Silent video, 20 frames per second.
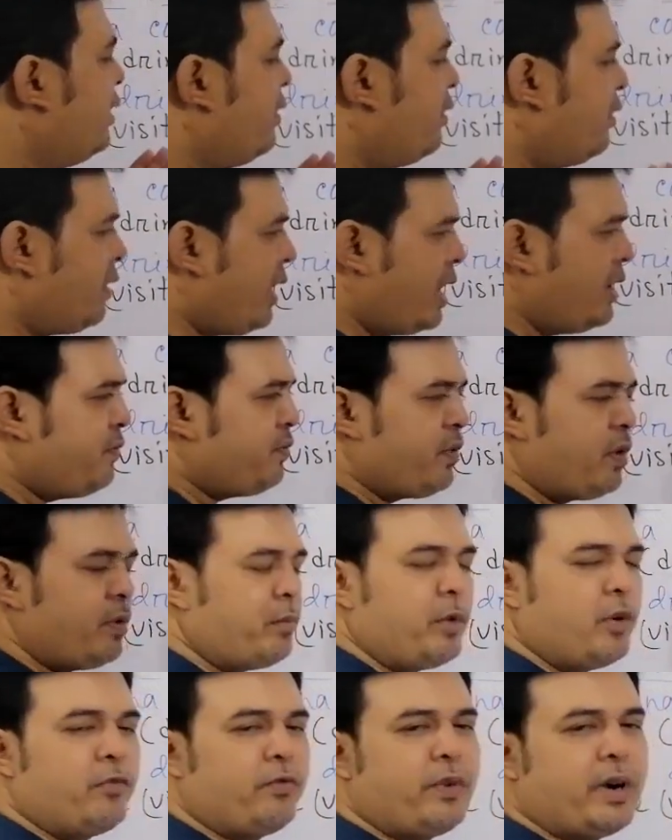right
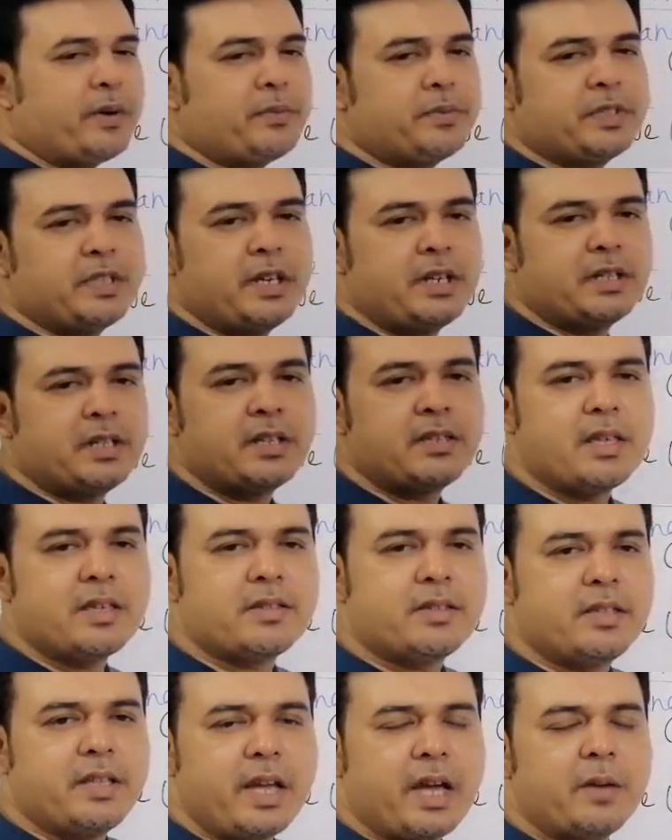form of verb
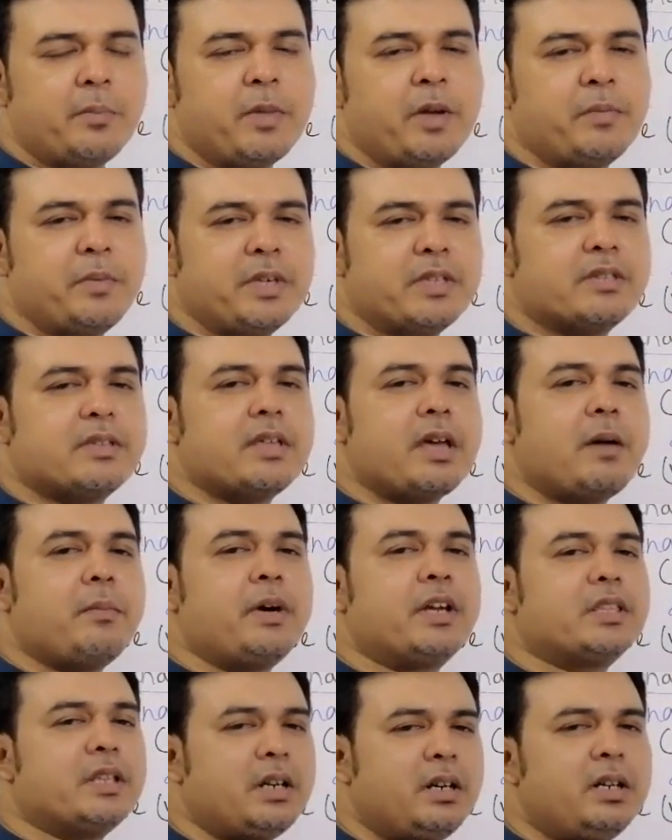sentences there may be some
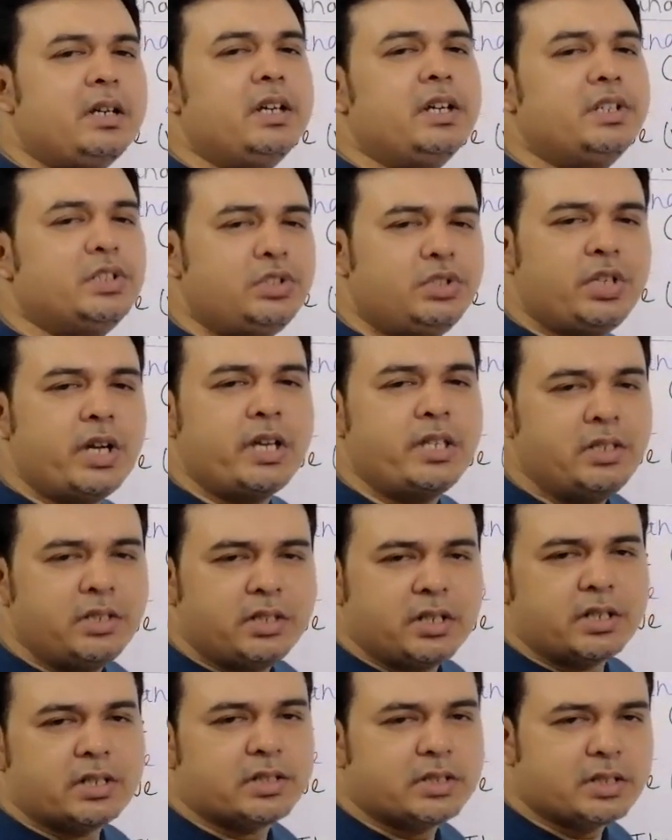other
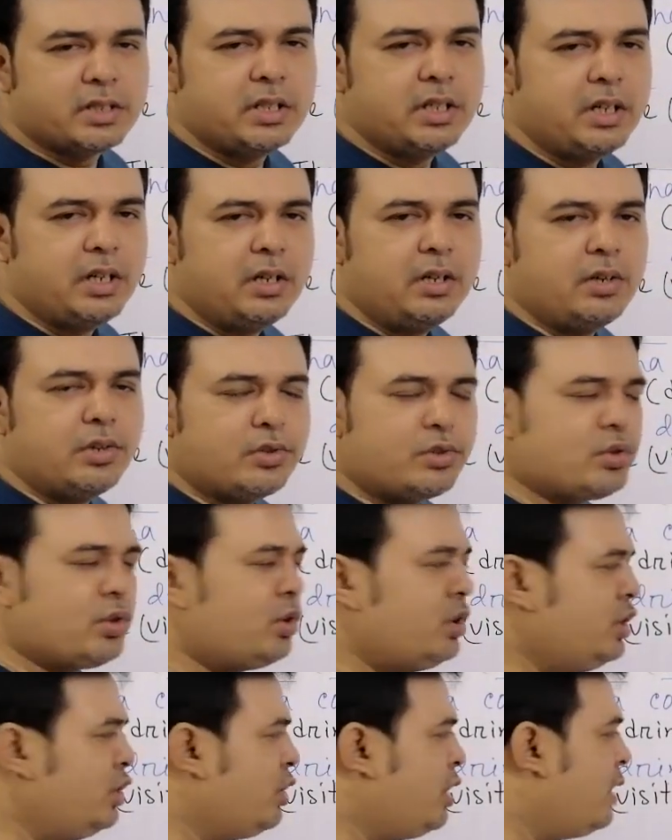changes.
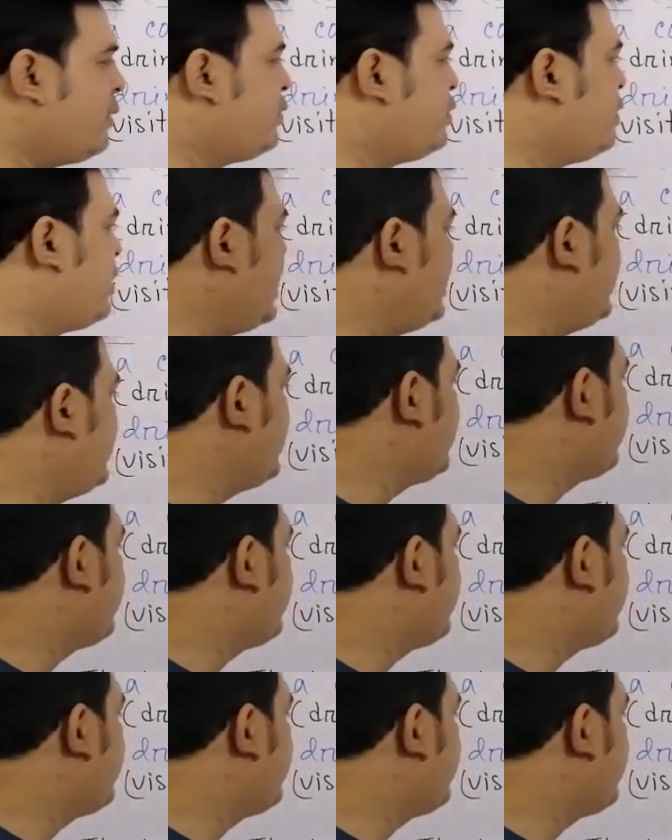So you have to write the